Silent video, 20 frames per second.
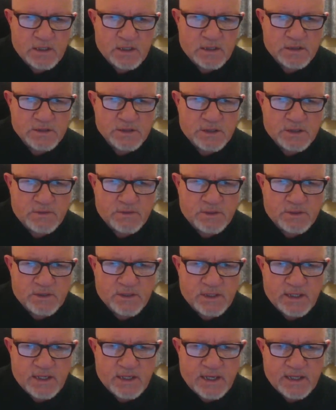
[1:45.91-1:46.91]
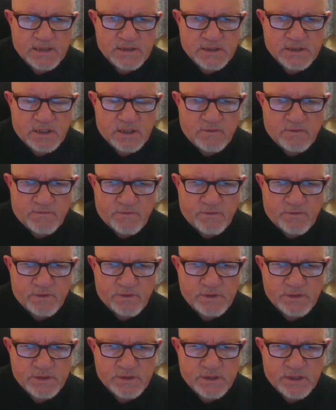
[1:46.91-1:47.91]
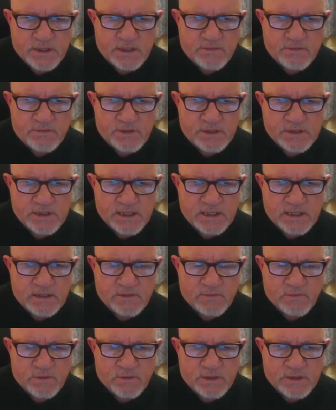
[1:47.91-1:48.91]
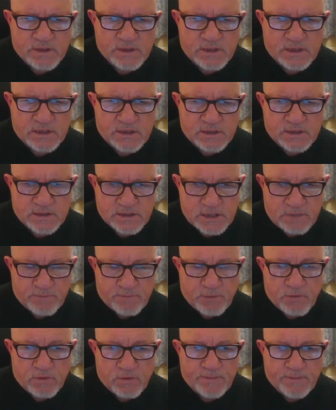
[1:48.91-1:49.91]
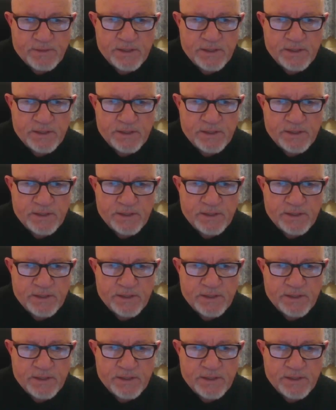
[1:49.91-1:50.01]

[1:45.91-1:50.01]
So it has to go, of course, and I retake with the c pawn.